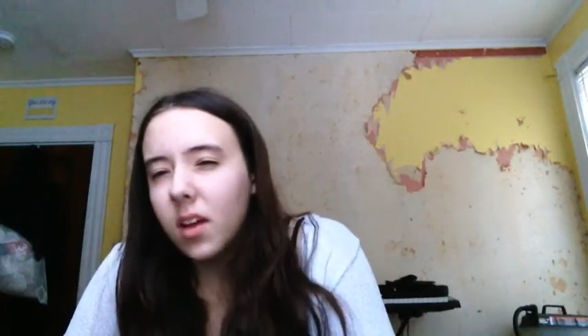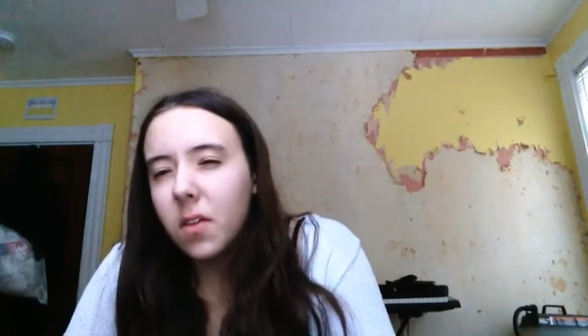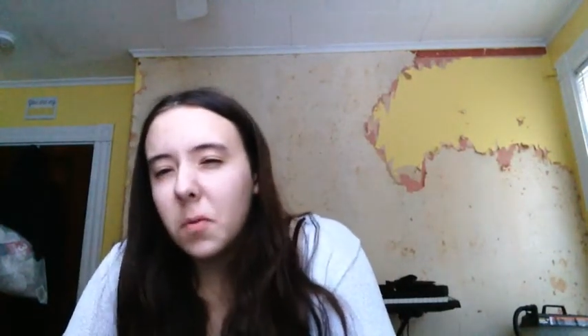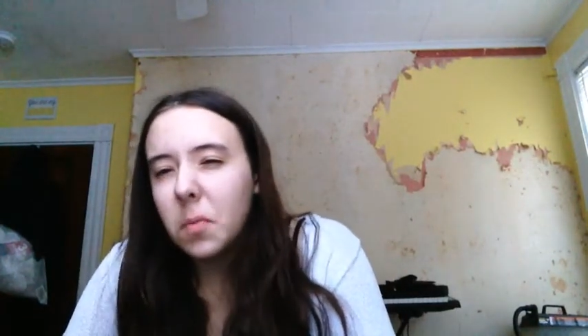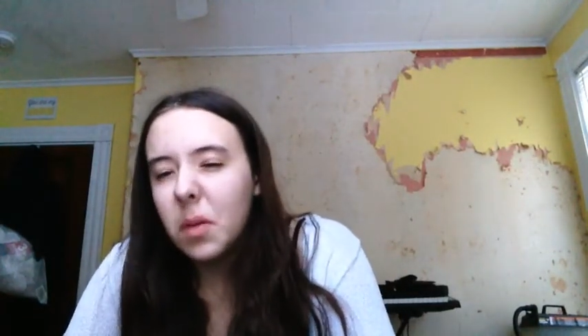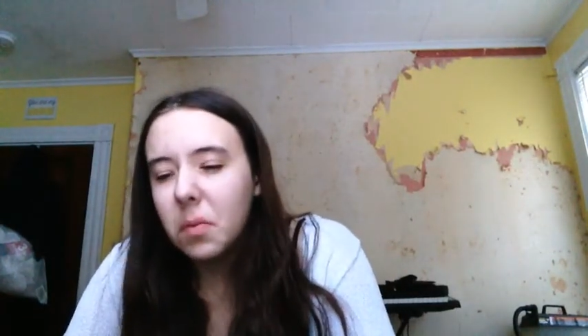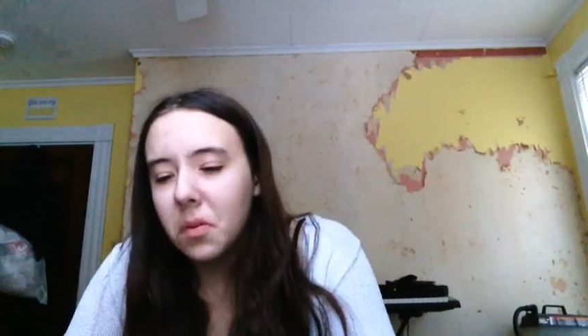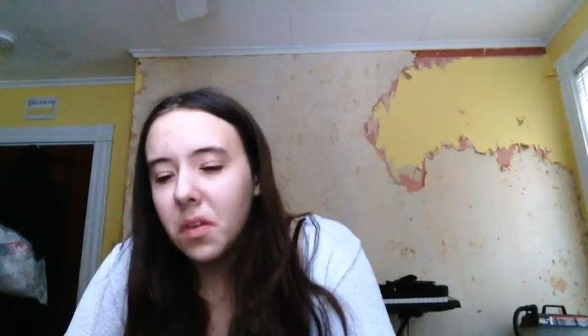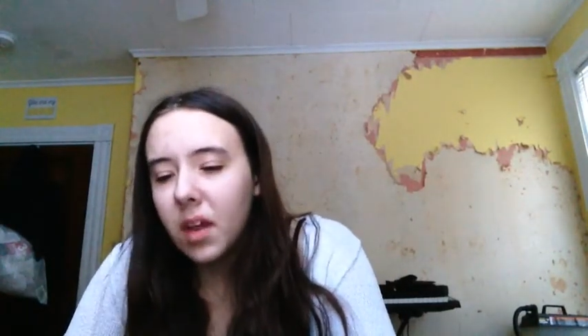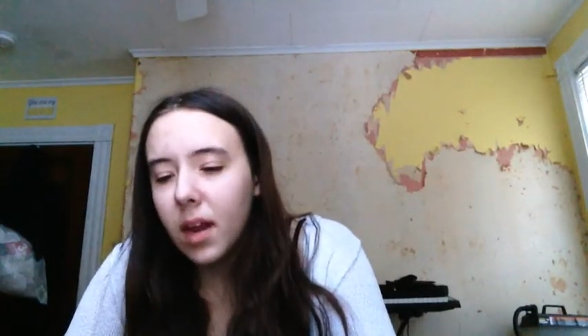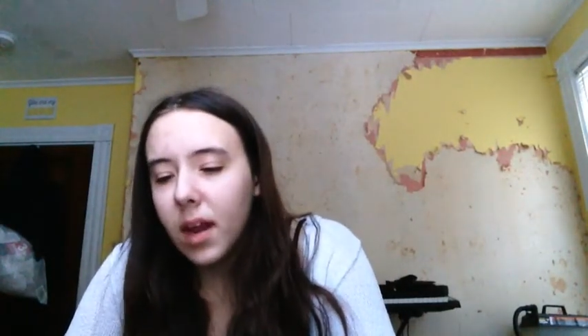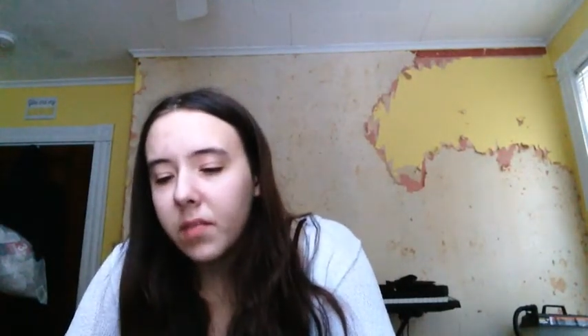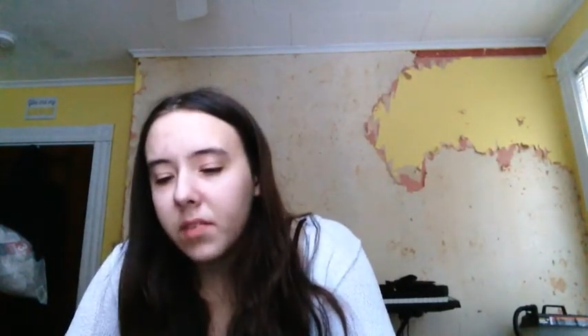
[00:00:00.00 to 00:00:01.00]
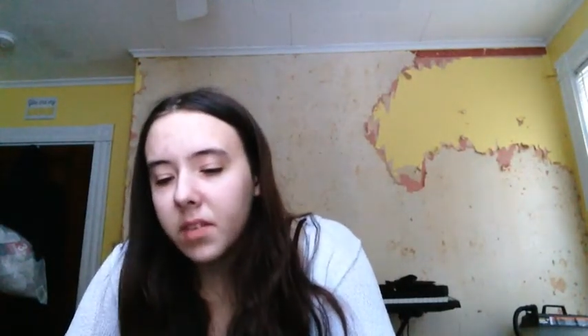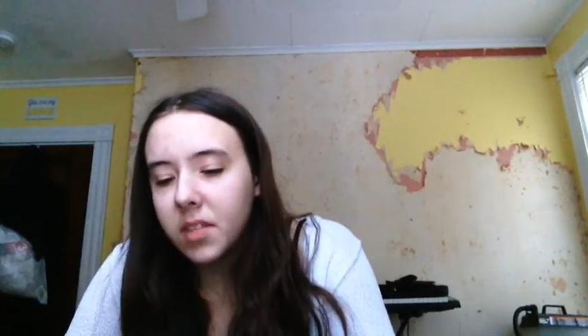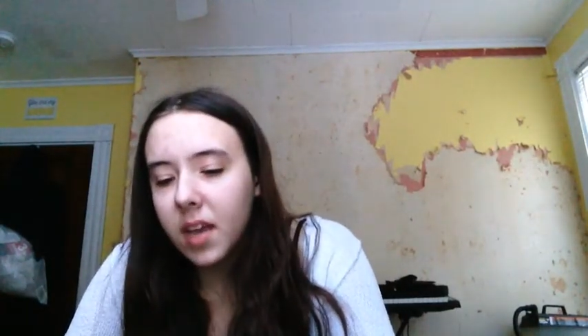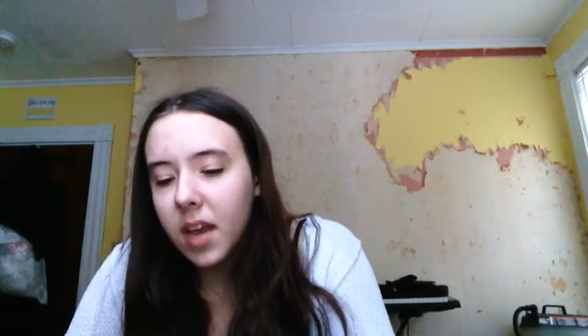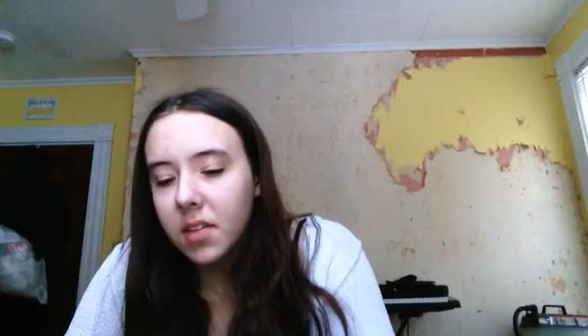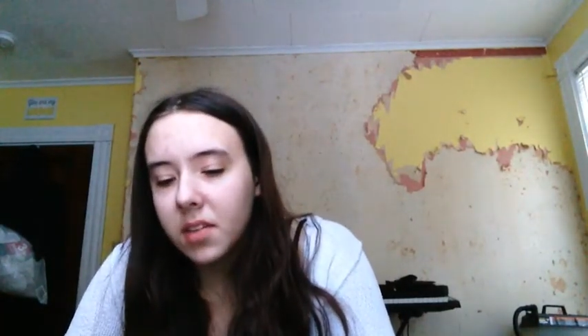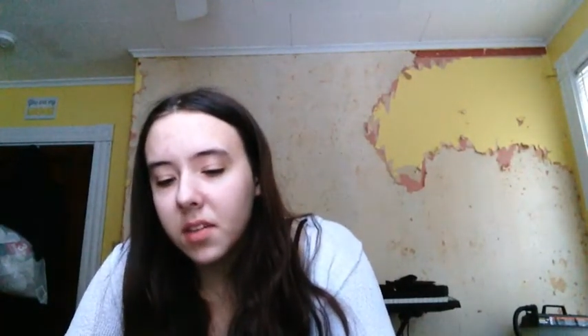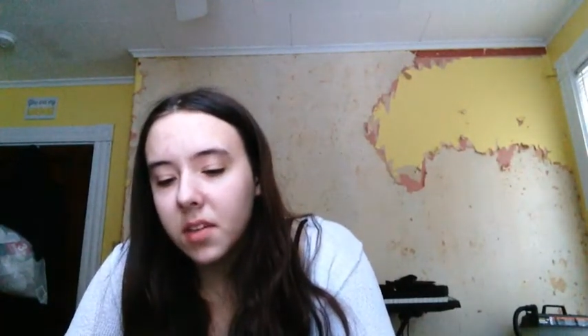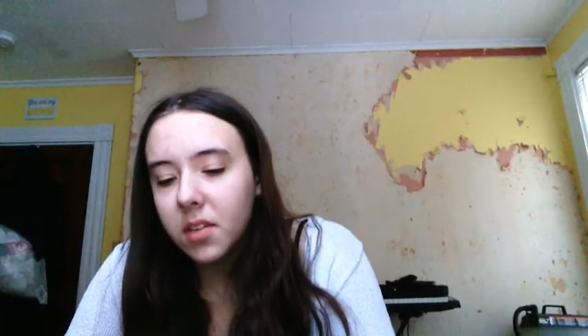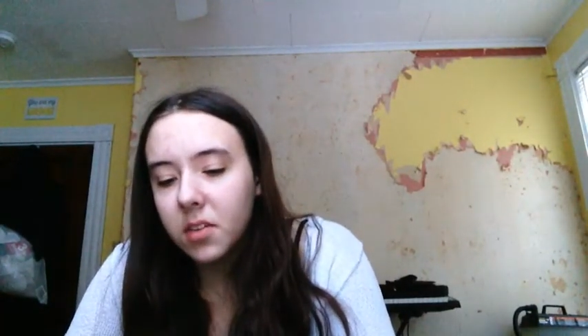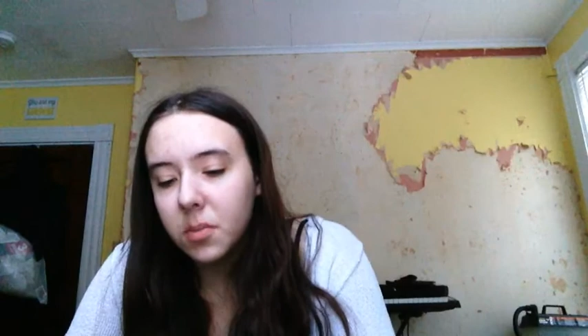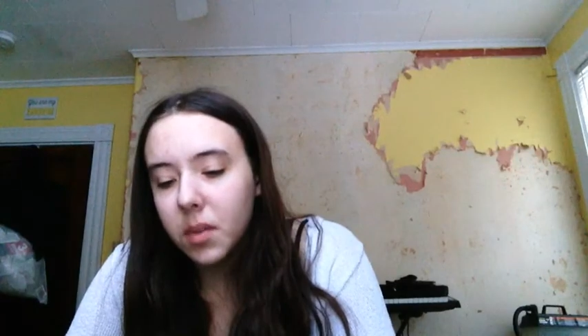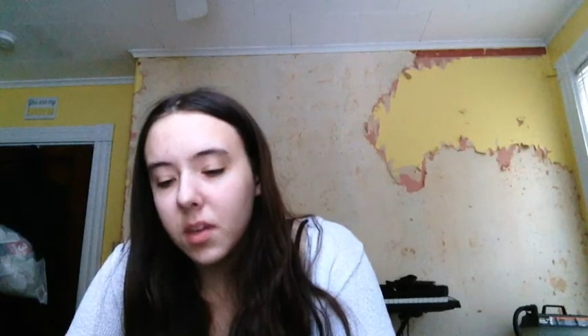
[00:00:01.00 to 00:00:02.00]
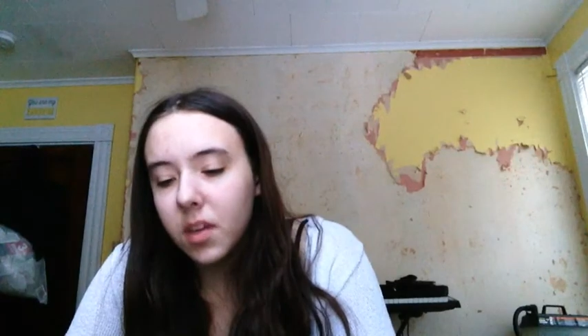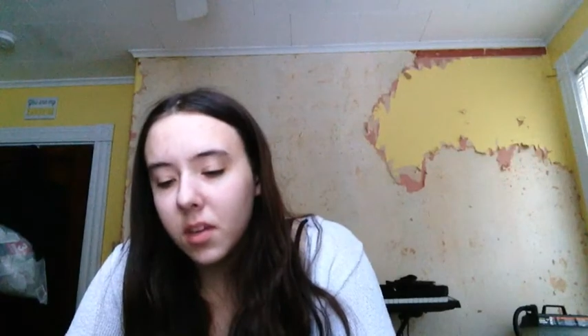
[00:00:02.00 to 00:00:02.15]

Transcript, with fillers: other people that have this accent and speak